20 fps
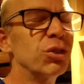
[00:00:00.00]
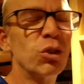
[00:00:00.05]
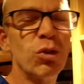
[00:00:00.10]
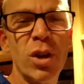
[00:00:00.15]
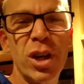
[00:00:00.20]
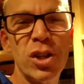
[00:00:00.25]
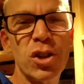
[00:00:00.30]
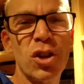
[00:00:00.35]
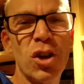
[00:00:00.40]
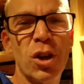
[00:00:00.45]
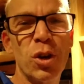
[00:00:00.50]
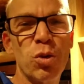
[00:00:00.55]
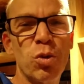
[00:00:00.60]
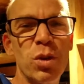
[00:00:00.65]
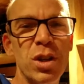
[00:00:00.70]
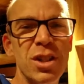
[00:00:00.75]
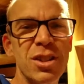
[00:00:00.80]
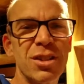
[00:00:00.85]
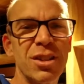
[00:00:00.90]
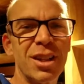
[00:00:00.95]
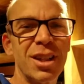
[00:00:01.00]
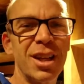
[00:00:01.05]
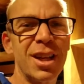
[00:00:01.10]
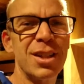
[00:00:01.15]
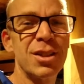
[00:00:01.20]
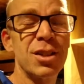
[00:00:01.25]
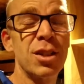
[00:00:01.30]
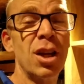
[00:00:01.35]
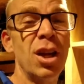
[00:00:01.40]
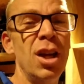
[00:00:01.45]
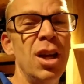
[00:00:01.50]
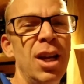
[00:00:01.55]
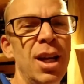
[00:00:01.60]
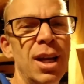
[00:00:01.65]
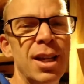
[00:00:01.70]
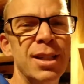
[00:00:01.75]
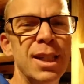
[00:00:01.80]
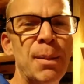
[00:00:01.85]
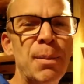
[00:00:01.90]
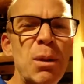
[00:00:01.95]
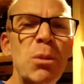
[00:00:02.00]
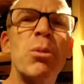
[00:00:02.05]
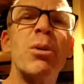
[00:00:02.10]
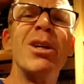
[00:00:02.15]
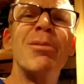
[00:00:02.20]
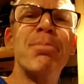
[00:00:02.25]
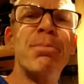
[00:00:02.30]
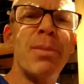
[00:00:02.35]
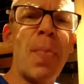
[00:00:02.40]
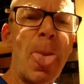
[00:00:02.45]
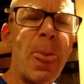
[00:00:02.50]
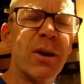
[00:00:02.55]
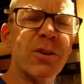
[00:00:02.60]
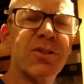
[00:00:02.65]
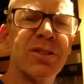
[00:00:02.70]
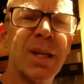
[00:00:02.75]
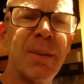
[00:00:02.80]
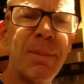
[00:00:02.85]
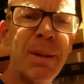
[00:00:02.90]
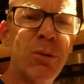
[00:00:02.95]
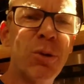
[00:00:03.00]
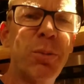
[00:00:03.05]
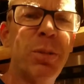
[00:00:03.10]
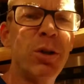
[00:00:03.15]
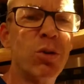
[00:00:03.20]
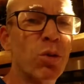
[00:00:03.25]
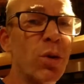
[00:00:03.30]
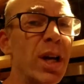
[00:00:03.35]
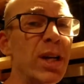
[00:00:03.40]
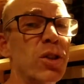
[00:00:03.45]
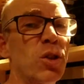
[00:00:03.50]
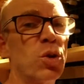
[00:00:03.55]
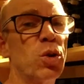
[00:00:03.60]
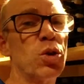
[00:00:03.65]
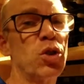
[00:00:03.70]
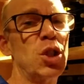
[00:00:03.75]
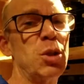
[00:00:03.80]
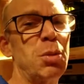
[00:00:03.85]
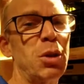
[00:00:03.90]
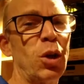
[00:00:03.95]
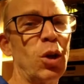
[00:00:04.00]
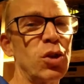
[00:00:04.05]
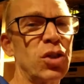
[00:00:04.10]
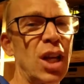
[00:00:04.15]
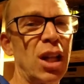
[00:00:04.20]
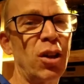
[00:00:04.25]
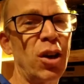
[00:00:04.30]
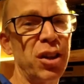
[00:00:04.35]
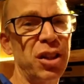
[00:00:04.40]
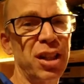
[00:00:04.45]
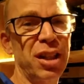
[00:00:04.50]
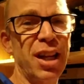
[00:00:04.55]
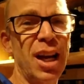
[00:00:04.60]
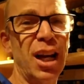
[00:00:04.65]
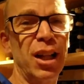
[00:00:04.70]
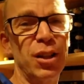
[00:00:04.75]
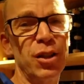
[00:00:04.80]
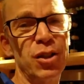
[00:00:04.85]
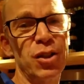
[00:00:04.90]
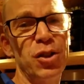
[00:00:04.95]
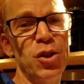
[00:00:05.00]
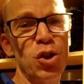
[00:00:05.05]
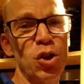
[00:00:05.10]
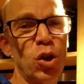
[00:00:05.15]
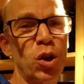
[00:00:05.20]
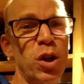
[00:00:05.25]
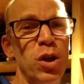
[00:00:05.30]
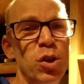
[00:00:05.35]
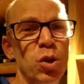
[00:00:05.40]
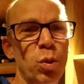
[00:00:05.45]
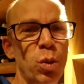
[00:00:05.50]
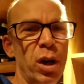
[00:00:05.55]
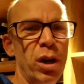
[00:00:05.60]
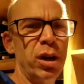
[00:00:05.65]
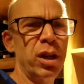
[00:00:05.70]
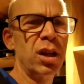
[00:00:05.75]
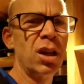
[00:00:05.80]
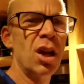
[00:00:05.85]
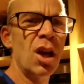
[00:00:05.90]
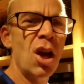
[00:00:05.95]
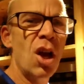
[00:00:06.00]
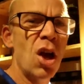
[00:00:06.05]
strange kind of reason, I guess. Some people pick racehorses because they like the colors the jockeys are wearing.